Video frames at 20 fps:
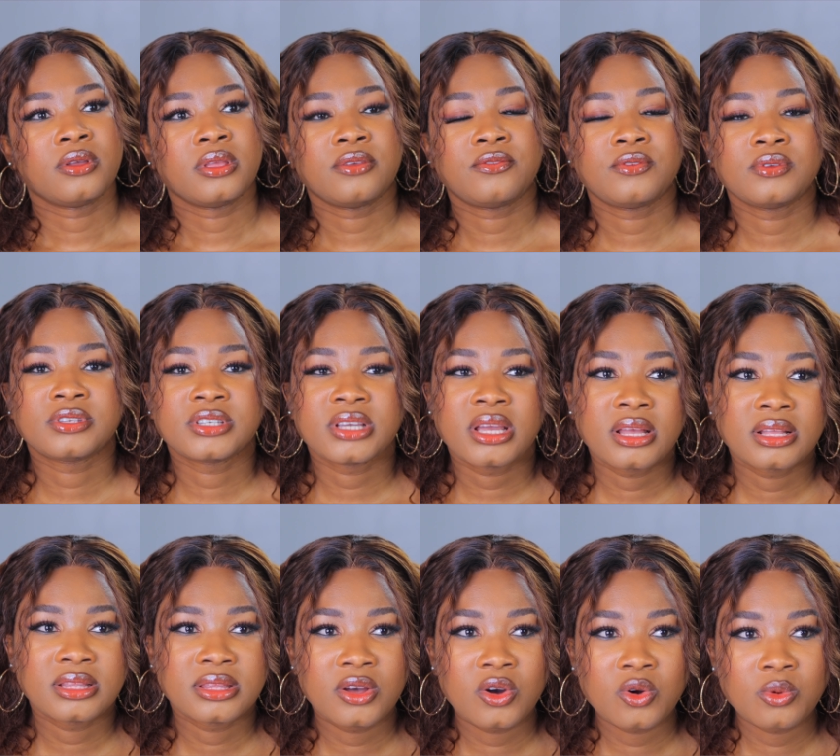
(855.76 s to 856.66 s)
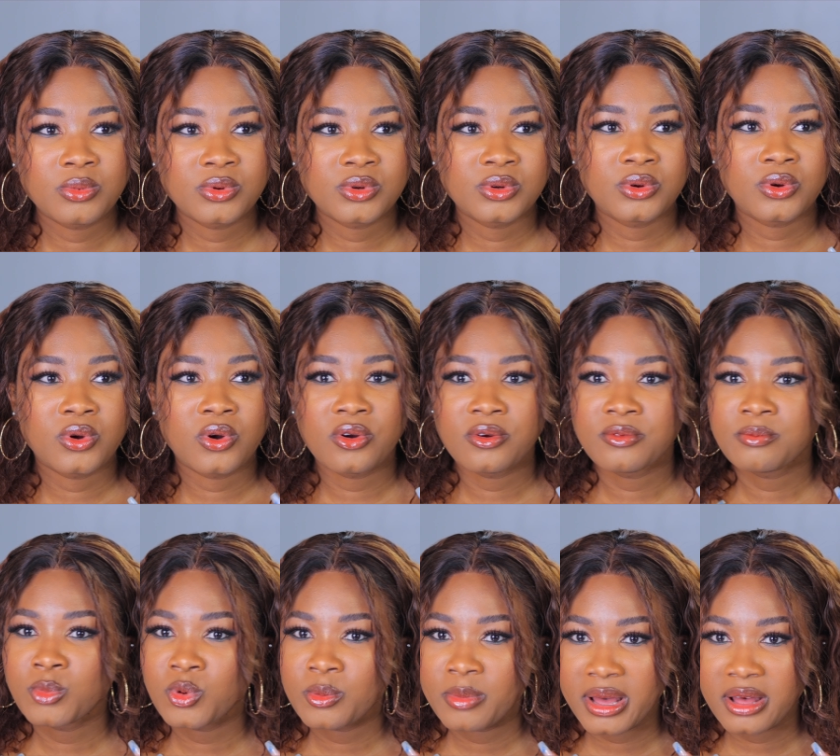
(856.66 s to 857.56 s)
If you check Telbo or
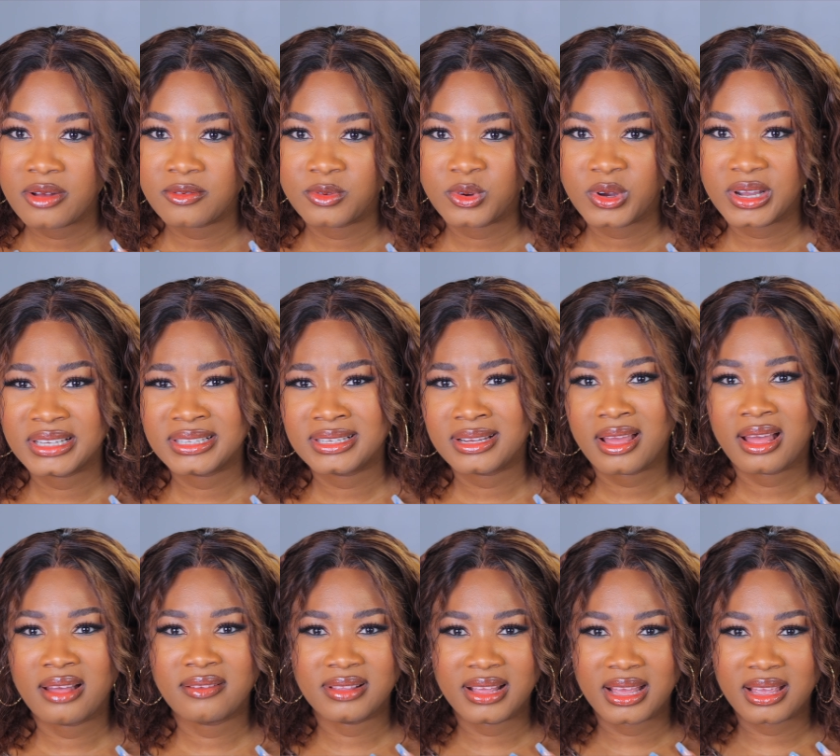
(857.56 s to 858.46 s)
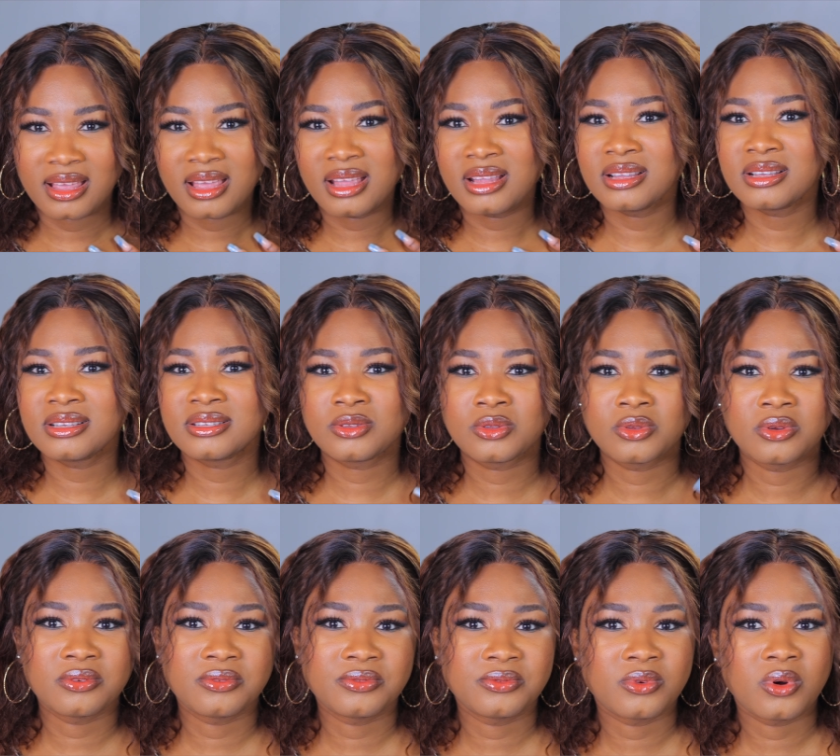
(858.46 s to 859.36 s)
MobileVOIP, they have like a list
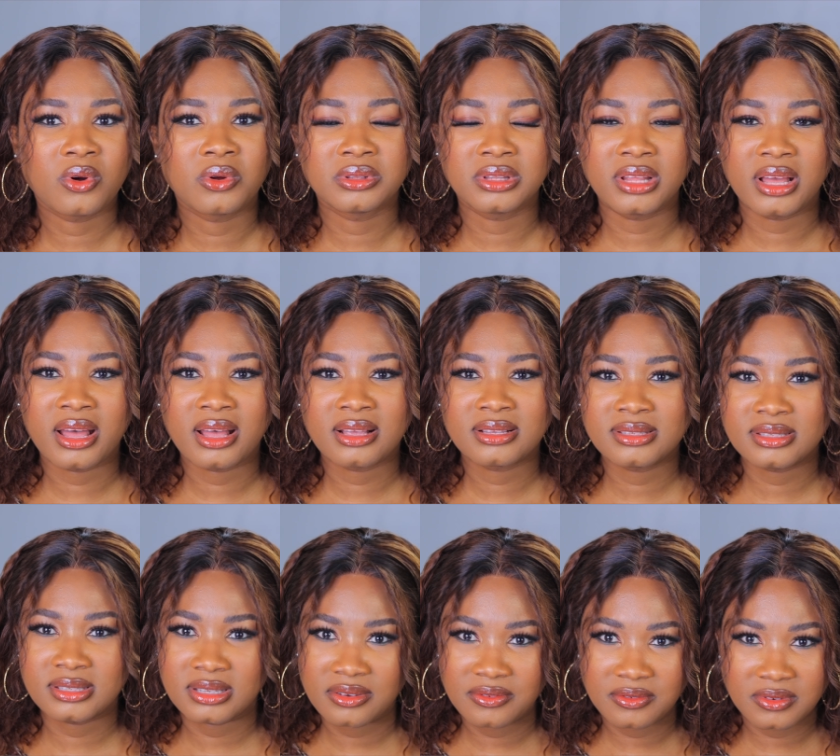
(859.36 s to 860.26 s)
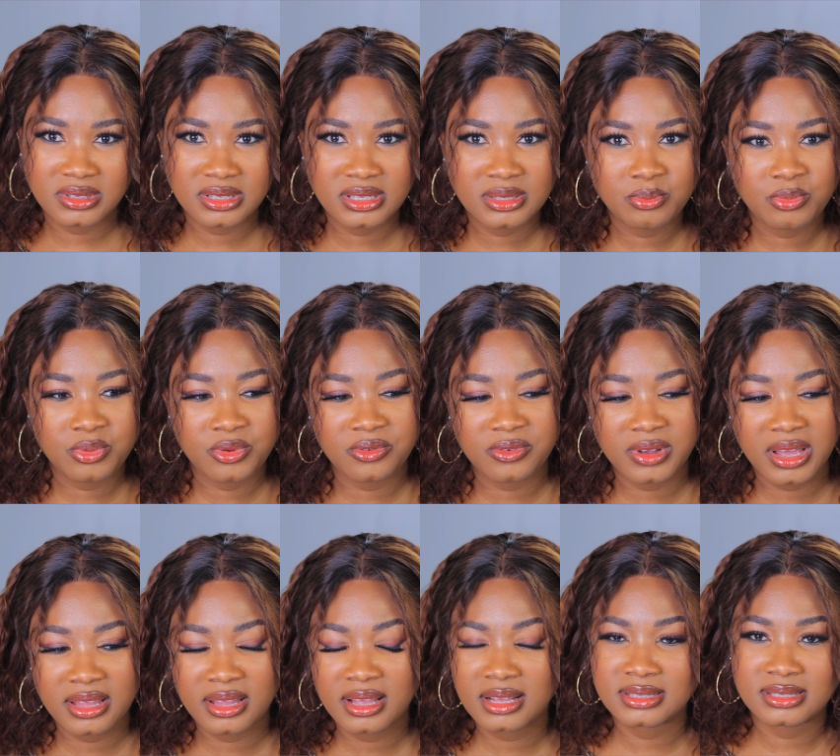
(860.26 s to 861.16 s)
of other service
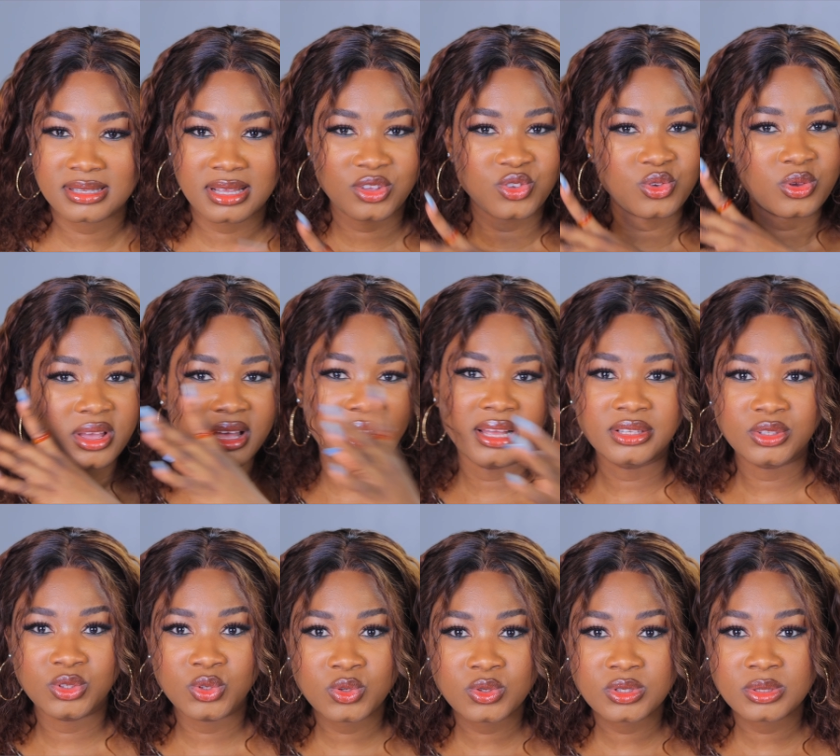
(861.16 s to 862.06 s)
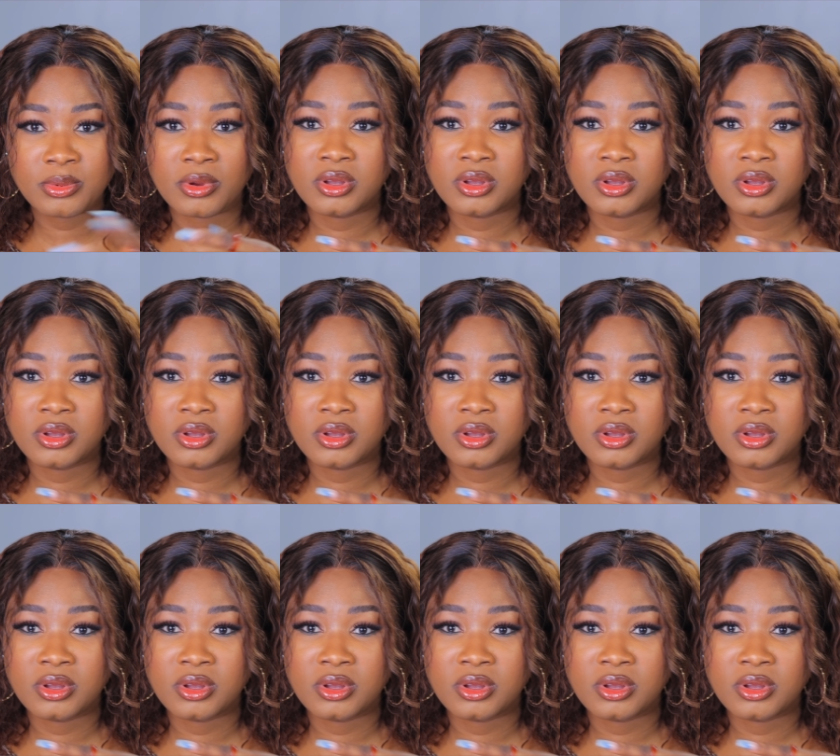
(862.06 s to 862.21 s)
providers that you can use.